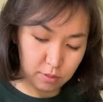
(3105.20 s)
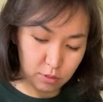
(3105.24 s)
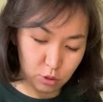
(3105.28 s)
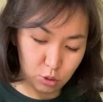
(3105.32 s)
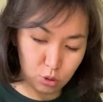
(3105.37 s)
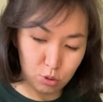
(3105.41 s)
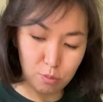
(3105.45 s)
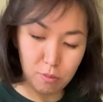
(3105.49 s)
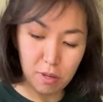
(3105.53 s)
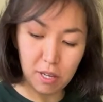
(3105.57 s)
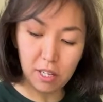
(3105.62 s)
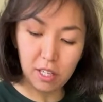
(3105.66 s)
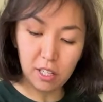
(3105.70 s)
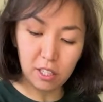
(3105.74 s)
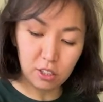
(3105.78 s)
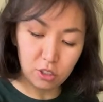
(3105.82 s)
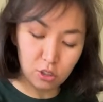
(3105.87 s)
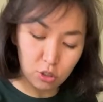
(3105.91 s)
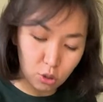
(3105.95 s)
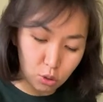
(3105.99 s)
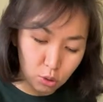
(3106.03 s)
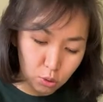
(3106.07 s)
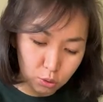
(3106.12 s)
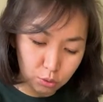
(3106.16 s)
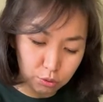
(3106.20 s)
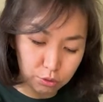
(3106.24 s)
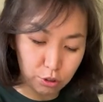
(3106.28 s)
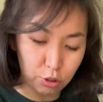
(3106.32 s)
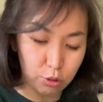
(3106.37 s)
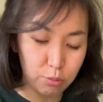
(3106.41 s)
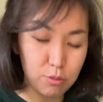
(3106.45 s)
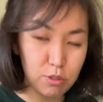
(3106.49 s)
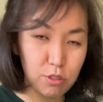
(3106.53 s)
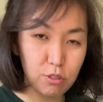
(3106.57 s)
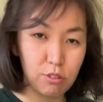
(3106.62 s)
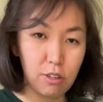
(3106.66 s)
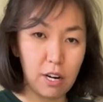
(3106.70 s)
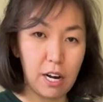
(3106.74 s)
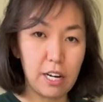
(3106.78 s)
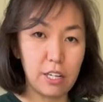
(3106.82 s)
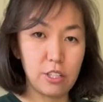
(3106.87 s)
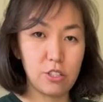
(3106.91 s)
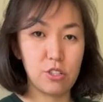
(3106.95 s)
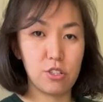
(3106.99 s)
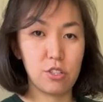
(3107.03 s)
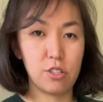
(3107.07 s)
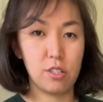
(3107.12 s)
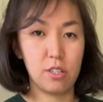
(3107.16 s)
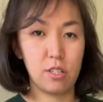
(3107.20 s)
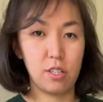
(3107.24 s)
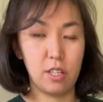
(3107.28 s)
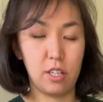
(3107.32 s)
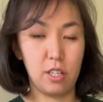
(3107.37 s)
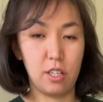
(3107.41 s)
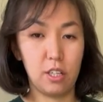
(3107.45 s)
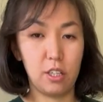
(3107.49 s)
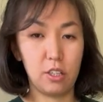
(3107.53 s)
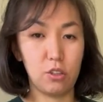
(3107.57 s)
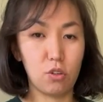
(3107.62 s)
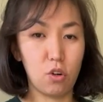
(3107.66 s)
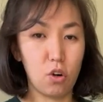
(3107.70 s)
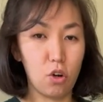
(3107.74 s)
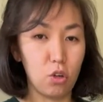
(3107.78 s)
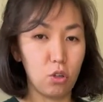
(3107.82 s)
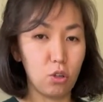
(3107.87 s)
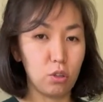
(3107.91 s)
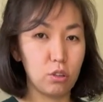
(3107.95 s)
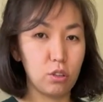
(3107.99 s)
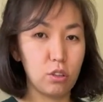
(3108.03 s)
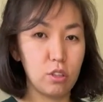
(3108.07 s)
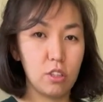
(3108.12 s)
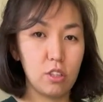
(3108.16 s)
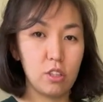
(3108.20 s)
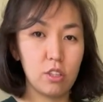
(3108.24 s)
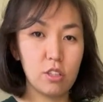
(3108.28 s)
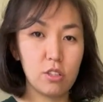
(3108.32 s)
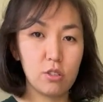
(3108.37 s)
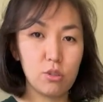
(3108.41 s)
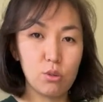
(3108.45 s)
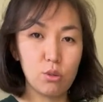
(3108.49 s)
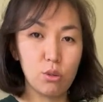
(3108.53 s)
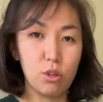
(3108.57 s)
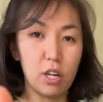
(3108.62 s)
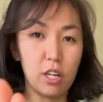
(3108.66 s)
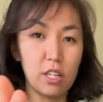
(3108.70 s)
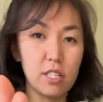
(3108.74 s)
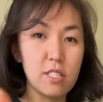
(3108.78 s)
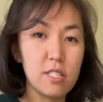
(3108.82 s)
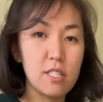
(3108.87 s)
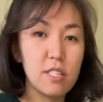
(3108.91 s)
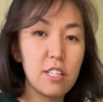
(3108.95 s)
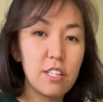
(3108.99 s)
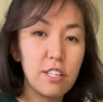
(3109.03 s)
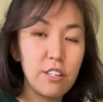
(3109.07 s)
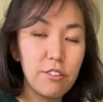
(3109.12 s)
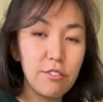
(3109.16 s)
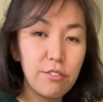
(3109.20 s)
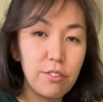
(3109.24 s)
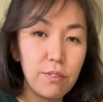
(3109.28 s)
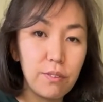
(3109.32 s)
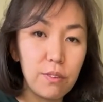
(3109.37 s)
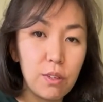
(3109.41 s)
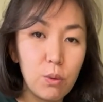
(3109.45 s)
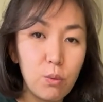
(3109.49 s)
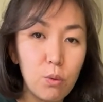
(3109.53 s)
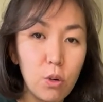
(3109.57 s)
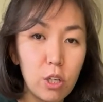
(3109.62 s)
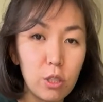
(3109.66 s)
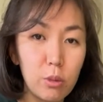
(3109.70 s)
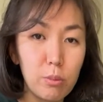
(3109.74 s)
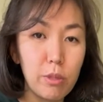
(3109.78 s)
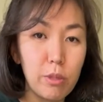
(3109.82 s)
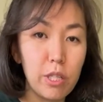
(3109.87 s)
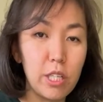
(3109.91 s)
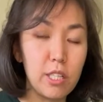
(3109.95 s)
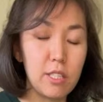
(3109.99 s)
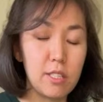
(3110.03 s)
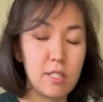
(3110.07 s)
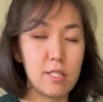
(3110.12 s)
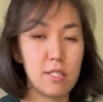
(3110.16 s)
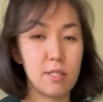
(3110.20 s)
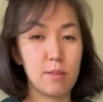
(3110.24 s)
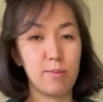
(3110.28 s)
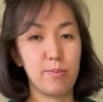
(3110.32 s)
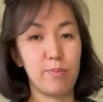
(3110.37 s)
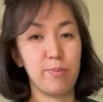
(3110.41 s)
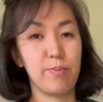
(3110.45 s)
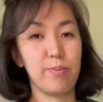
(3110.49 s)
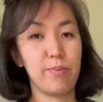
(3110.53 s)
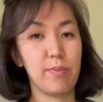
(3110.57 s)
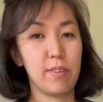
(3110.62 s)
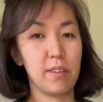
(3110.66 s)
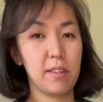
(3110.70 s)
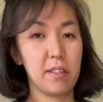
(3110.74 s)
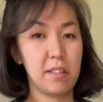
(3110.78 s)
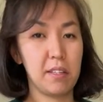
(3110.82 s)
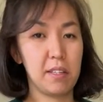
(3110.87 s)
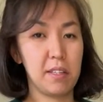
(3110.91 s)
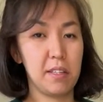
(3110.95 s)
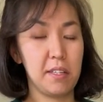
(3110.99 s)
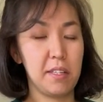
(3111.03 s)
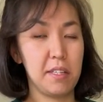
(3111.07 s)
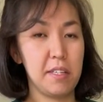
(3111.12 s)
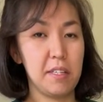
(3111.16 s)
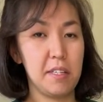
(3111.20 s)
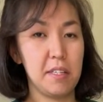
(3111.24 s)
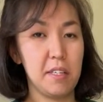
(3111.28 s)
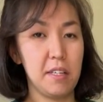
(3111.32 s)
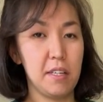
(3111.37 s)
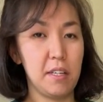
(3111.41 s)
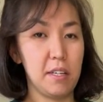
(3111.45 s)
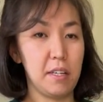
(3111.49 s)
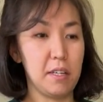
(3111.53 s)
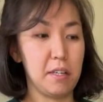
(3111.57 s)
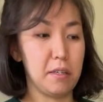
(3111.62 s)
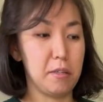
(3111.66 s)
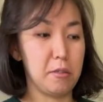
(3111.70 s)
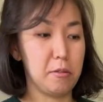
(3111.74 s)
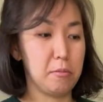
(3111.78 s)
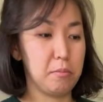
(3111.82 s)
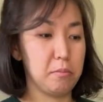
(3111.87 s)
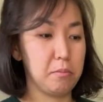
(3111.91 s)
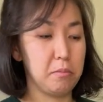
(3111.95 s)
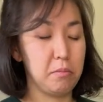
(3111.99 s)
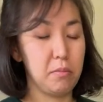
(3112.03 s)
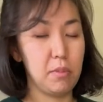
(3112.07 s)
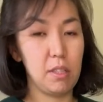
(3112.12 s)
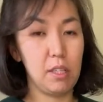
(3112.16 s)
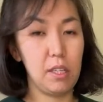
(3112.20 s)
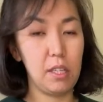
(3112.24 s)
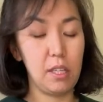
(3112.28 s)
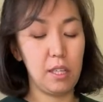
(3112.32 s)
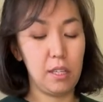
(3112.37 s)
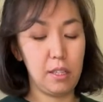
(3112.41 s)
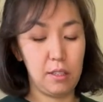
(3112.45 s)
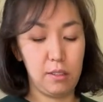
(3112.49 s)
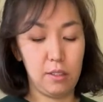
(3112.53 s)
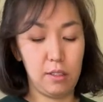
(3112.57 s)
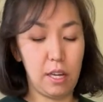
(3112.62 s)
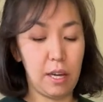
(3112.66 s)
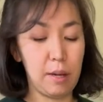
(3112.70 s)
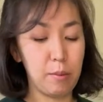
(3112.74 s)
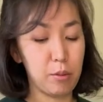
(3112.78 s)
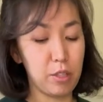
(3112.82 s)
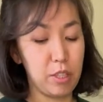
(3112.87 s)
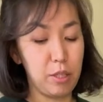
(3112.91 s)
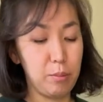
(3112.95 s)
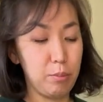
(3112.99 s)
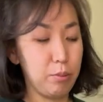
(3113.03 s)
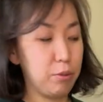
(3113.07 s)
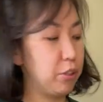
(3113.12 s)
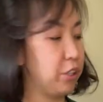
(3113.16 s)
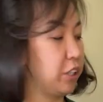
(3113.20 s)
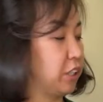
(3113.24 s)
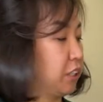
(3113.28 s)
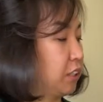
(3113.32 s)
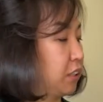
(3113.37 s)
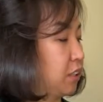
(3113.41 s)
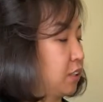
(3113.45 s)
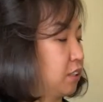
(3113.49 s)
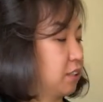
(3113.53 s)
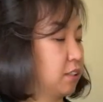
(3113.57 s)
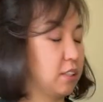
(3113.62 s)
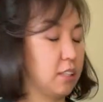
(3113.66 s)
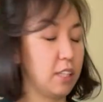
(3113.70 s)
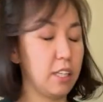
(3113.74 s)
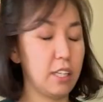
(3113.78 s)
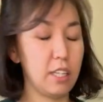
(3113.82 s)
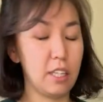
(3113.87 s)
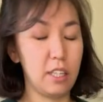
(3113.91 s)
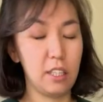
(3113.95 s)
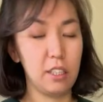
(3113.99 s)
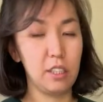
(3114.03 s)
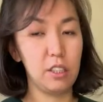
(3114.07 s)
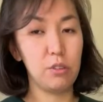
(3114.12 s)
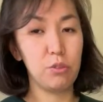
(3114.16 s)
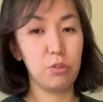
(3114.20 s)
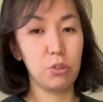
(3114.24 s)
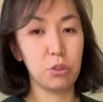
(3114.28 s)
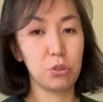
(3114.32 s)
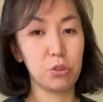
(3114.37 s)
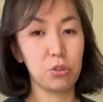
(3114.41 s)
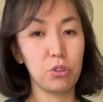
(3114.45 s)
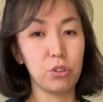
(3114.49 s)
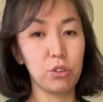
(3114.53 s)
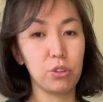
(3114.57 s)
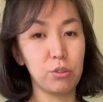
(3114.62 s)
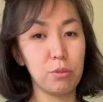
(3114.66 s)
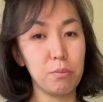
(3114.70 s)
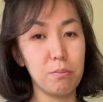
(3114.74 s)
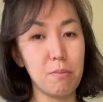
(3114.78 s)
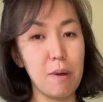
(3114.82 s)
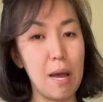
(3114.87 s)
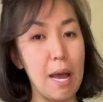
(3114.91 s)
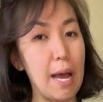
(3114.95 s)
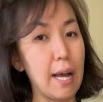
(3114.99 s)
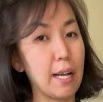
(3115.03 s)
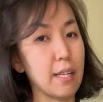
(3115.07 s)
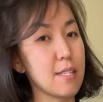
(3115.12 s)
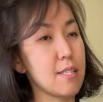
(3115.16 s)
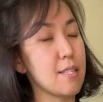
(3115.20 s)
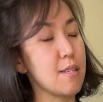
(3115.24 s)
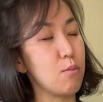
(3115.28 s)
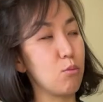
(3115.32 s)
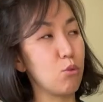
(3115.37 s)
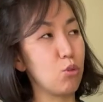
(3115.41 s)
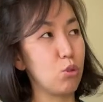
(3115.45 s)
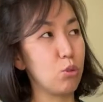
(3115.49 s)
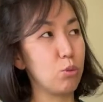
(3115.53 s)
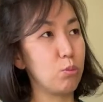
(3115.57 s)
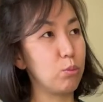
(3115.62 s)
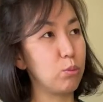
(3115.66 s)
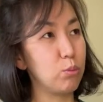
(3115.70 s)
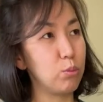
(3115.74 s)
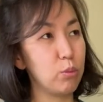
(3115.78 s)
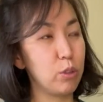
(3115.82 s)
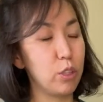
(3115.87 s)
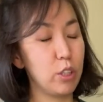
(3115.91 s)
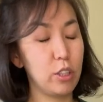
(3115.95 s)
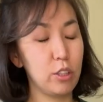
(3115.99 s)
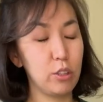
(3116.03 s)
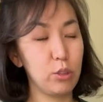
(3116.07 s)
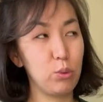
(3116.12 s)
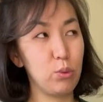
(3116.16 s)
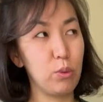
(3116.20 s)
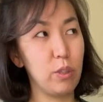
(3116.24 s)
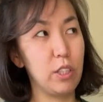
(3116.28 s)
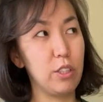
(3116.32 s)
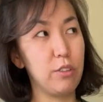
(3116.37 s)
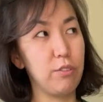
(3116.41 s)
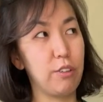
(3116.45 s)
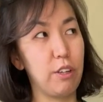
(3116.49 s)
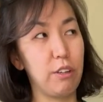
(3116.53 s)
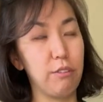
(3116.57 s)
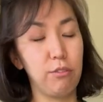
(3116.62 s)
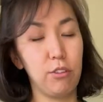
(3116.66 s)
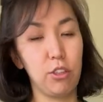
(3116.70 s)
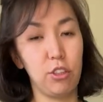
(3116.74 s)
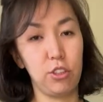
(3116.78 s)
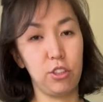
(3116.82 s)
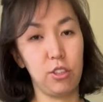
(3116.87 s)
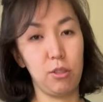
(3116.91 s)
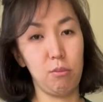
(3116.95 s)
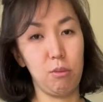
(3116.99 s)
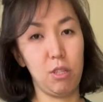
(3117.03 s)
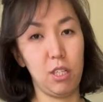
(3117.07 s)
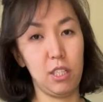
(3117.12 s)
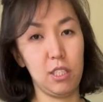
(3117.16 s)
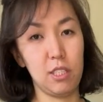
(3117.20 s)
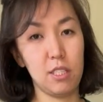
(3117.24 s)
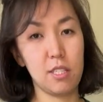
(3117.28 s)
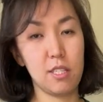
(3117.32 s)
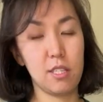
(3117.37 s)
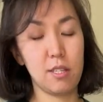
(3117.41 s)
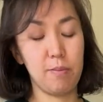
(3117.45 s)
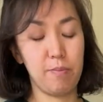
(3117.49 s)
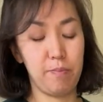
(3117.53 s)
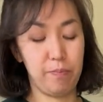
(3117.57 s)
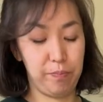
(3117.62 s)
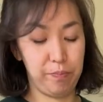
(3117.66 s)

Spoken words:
to make a dough from scratch and then roll, took us 51 minutes. I'm gonna put it and it will cook maximum 25-30 minutes.